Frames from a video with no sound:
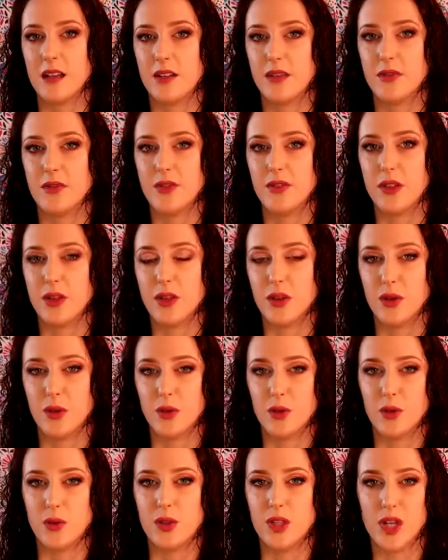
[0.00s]
if
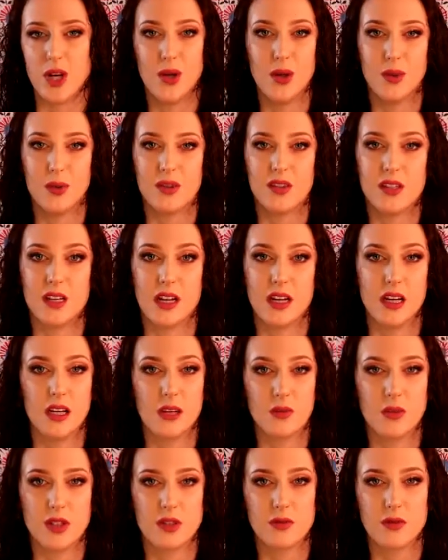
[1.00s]
you don't and you
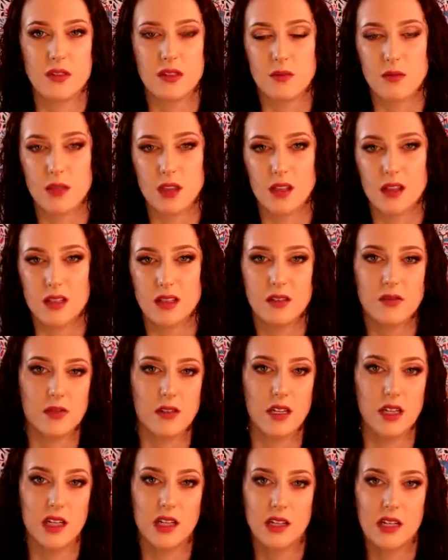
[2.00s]
wish it was something
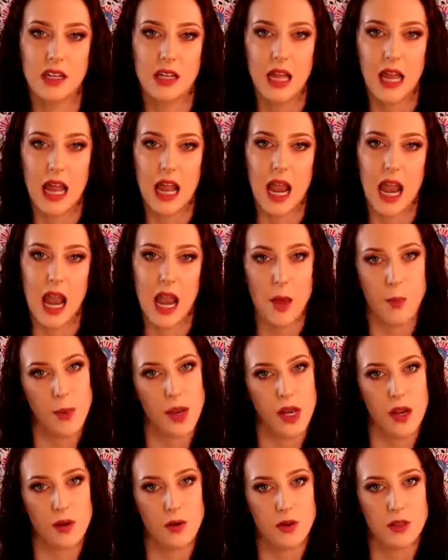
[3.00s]
different, let
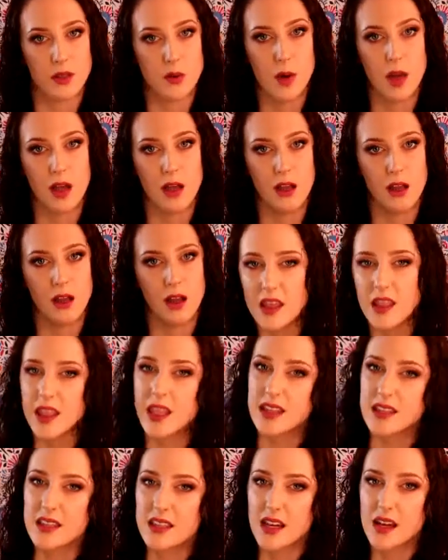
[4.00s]
me know as well.
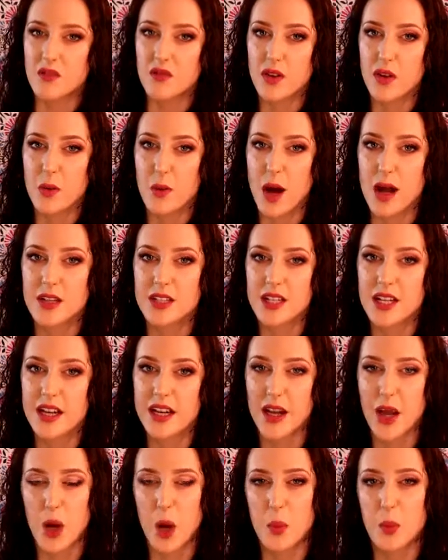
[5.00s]
Thanks again for
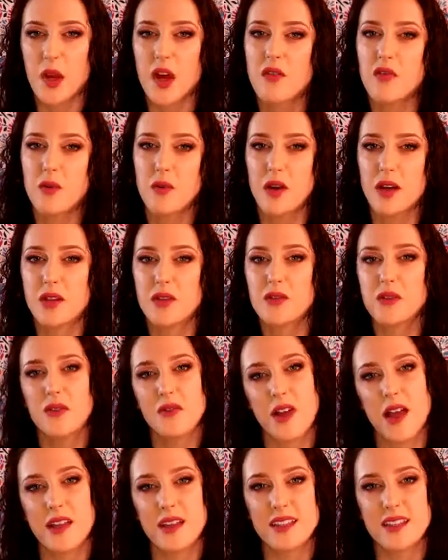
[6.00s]
watching. I hope you have a wonderful
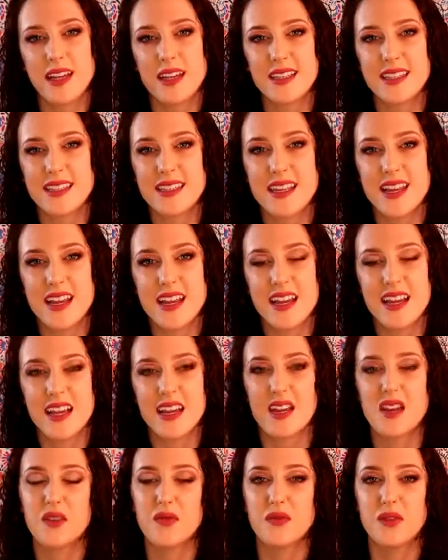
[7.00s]
Valentine's
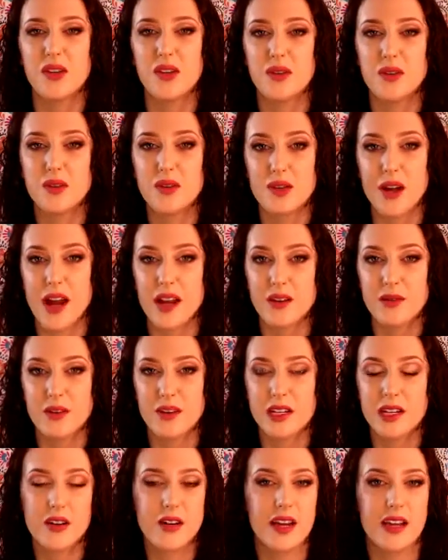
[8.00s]
Day. If you try to
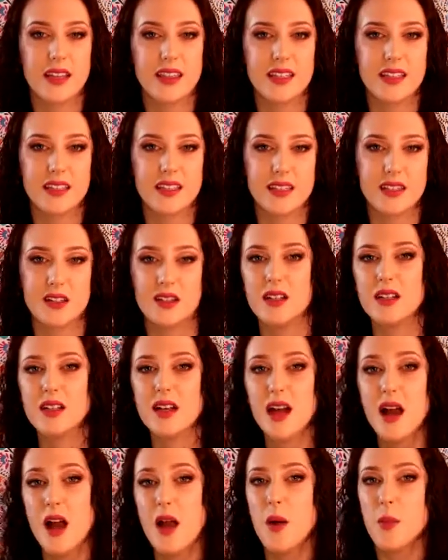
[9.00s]
recreate this look,
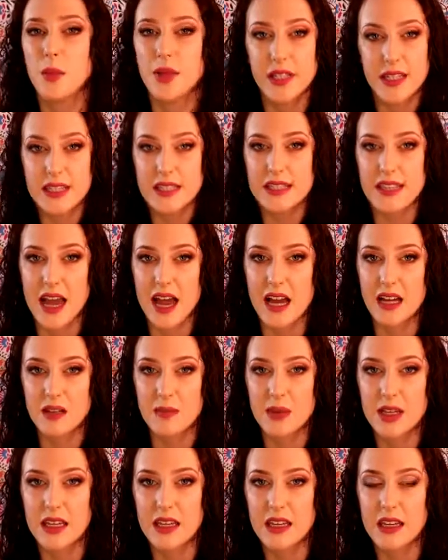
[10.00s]
please tag
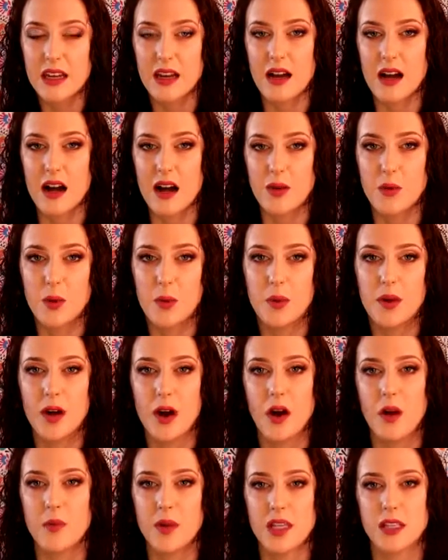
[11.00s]
me. I will put
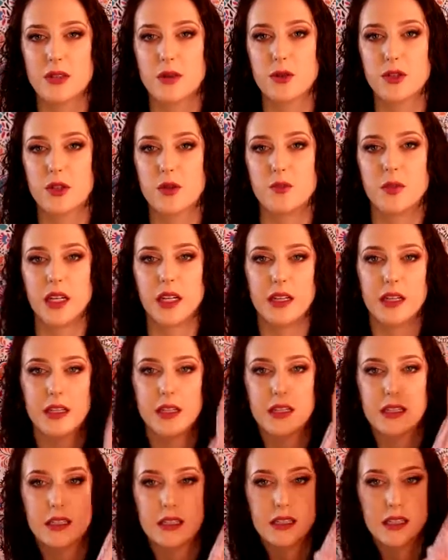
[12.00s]
all my social
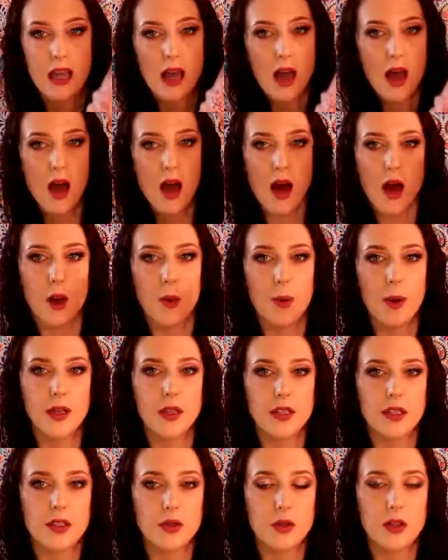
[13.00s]
medias up on
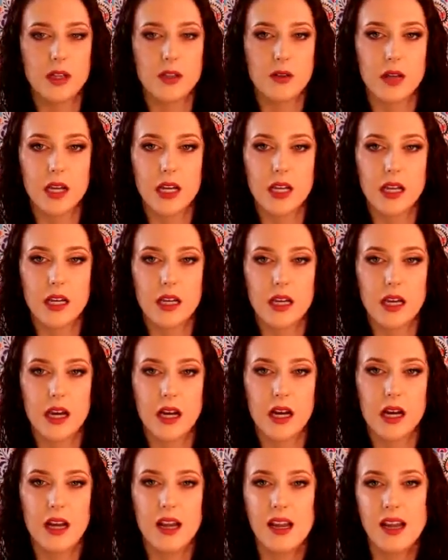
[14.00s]
the screen right
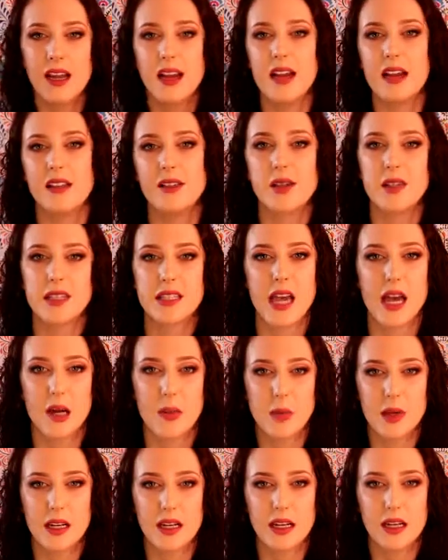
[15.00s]
here. You can
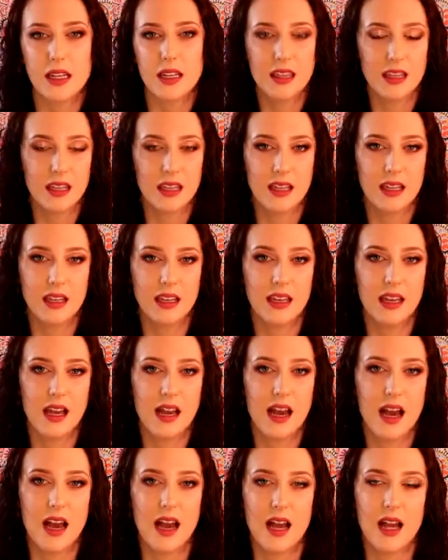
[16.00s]
tag me in anything.
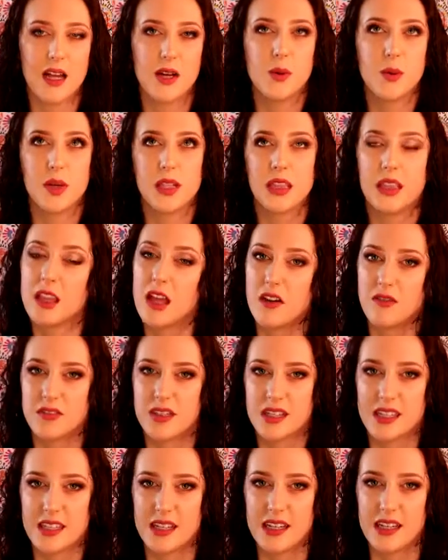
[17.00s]
I would love
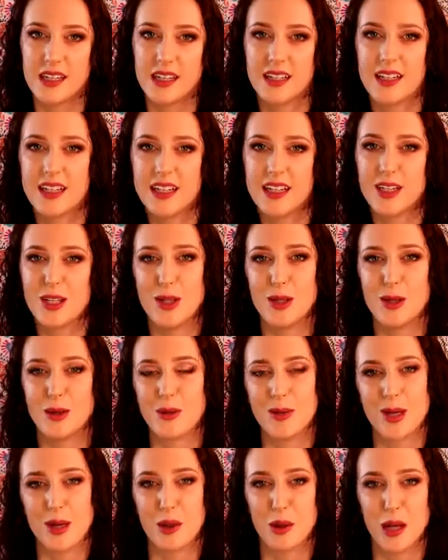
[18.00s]
to see your
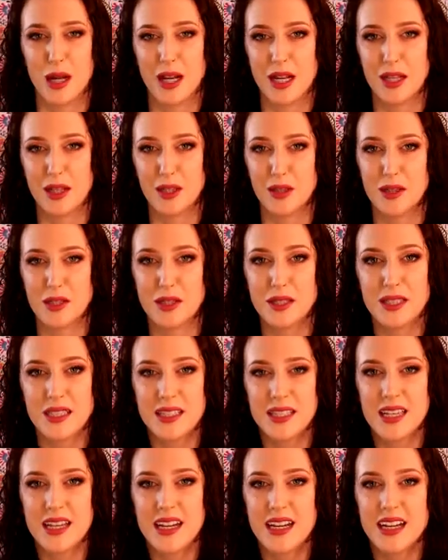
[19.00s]
recreated
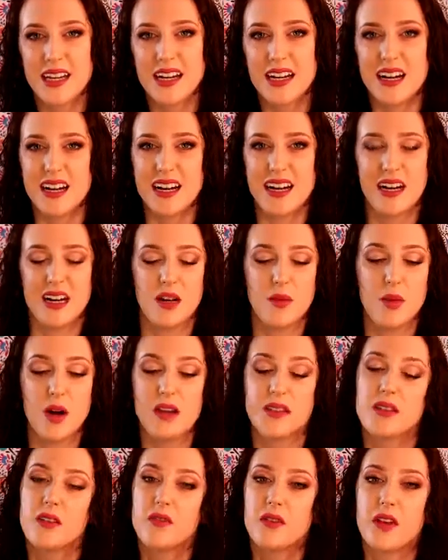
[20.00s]
looks.
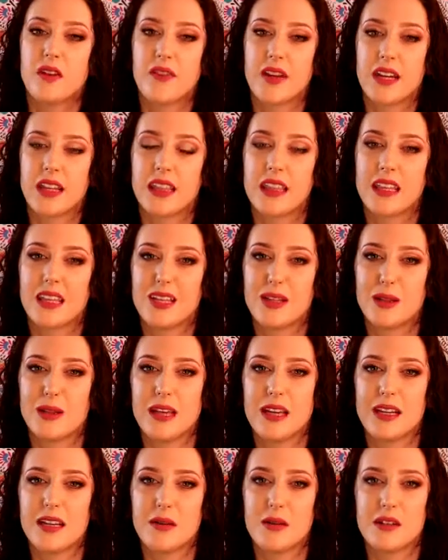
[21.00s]
Also, if you have anything you'd
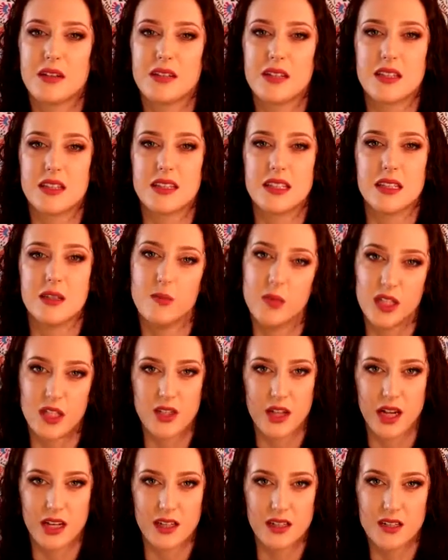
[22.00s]
like to see me
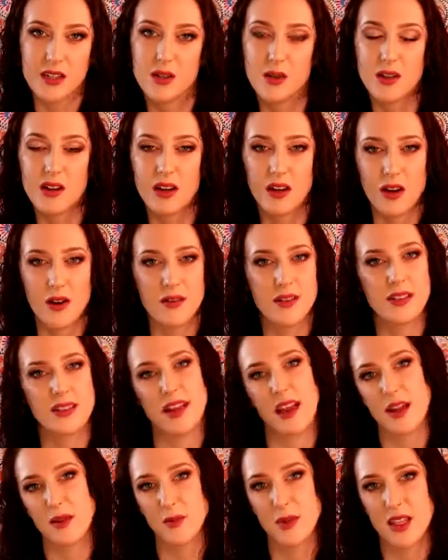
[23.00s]
try to do, you can always
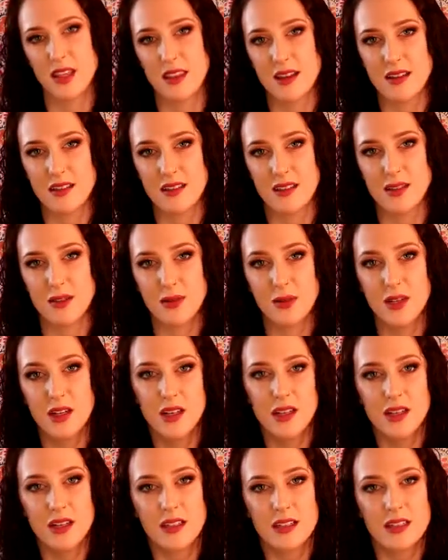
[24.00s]
tag me in that too.
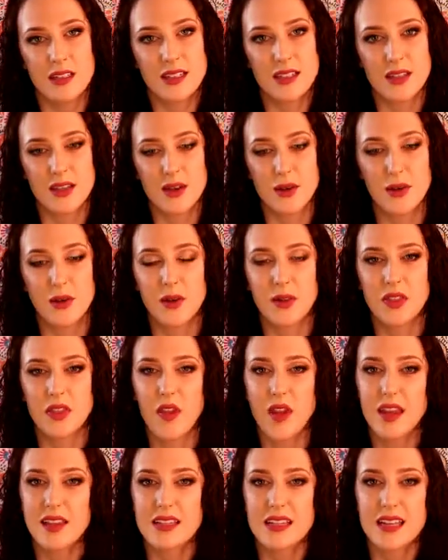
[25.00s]
So
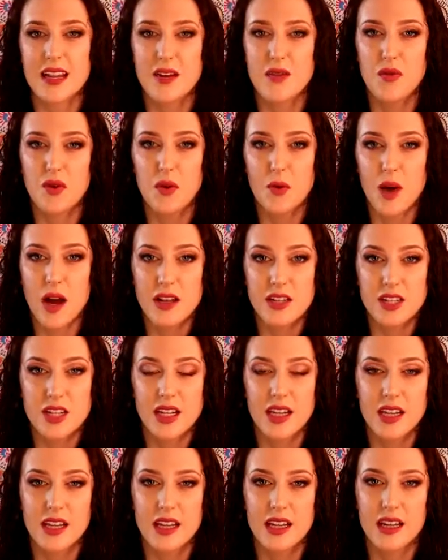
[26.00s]
thanks again for
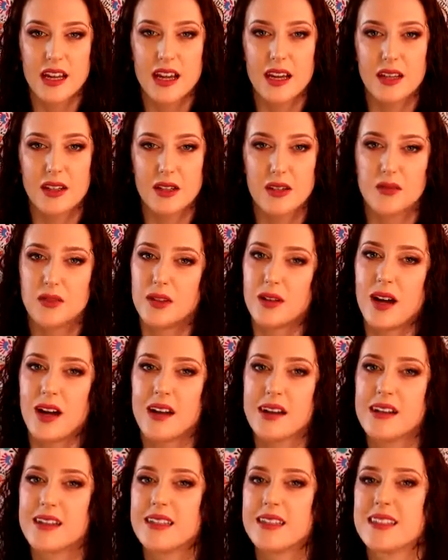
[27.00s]
watching. I love you
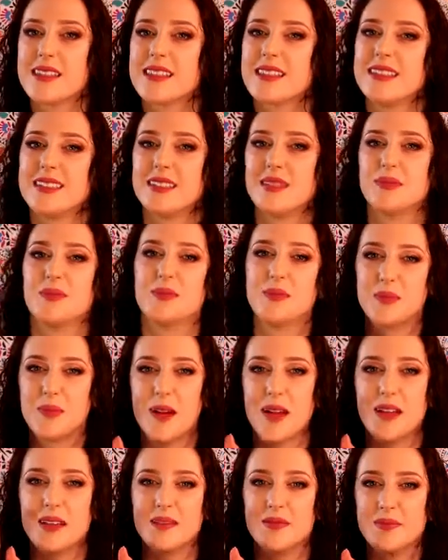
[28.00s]
guys.
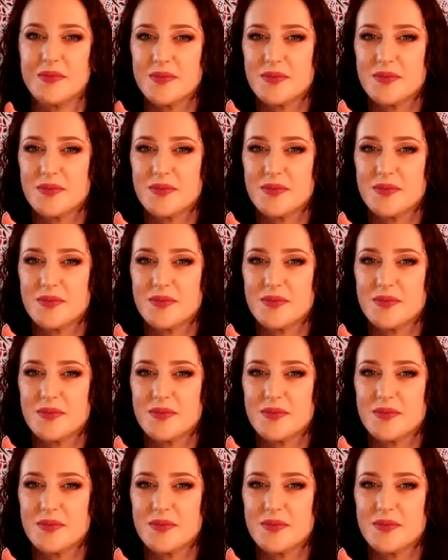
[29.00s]
Bye.